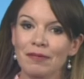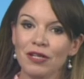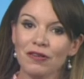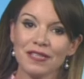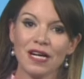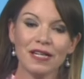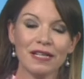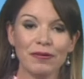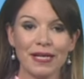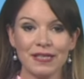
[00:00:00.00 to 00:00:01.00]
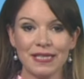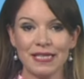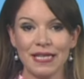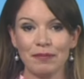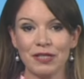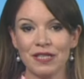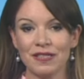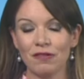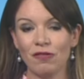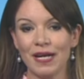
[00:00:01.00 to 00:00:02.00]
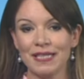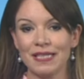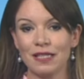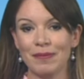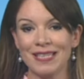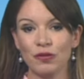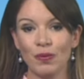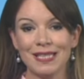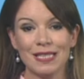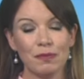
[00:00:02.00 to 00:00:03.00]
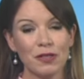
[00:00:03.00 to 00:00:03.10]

But across Cardiff, we could see temperatures rise into the mid 20s,